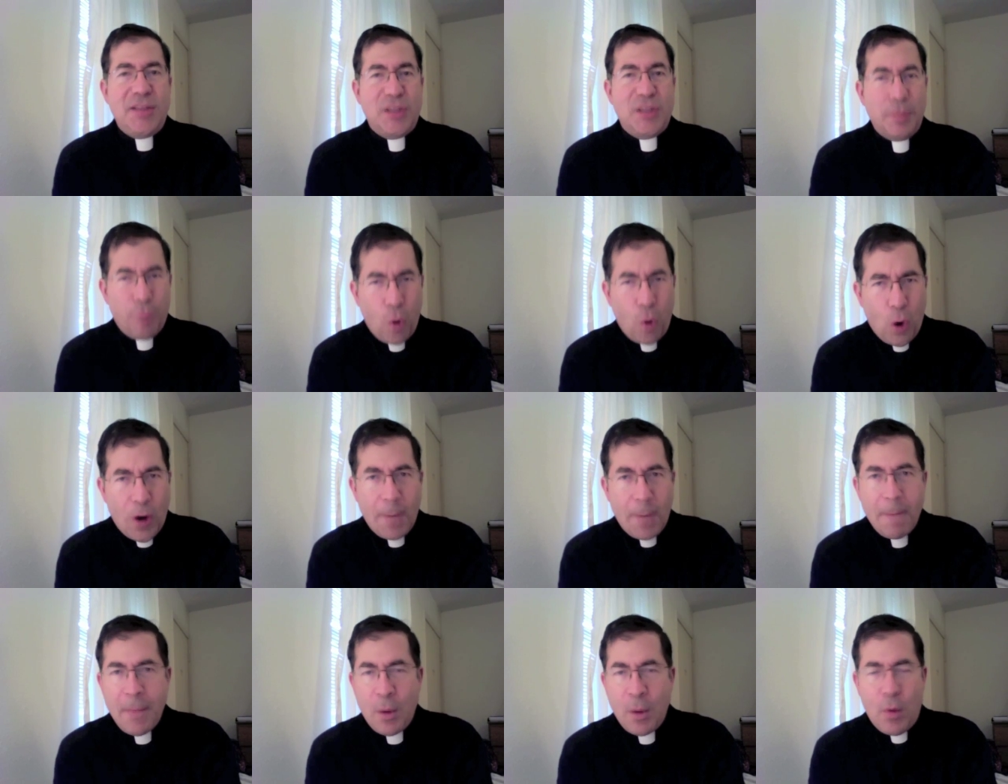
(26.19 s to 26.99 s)

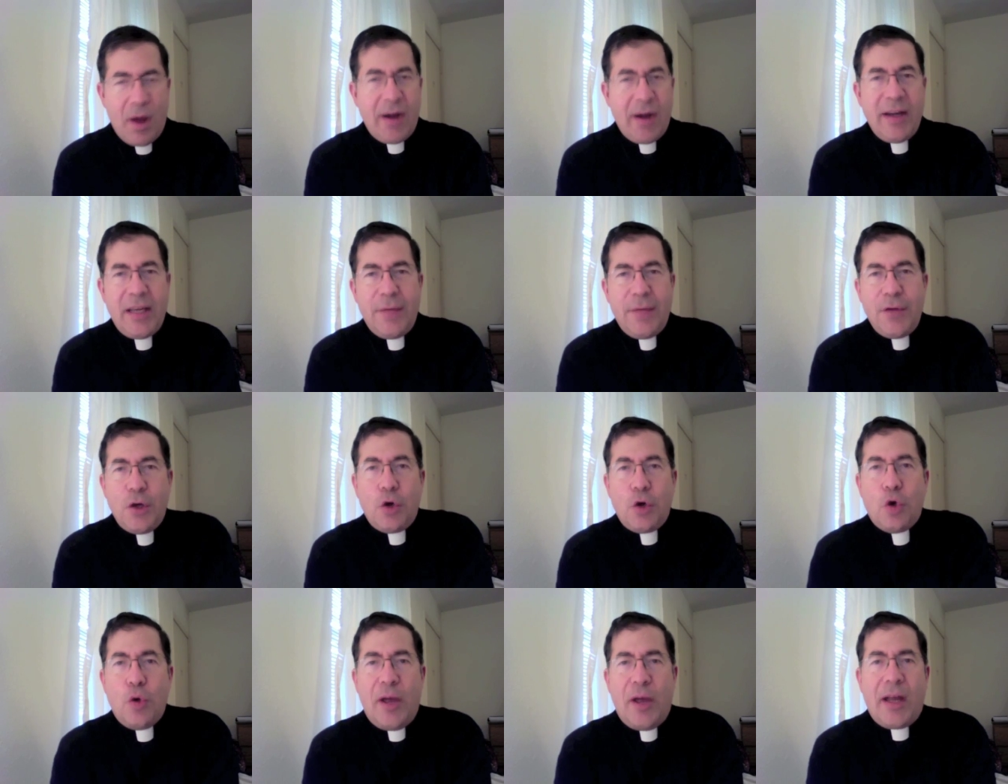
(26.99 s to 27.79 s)
support. Wanted to give you
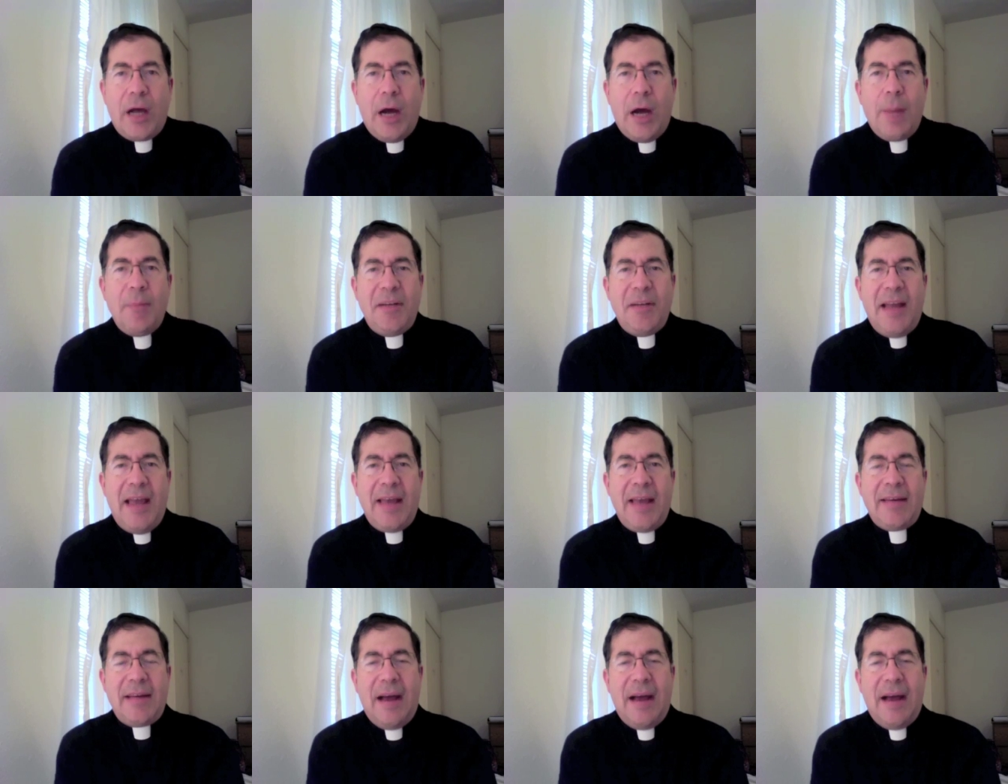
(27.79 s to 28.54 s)
a quick update.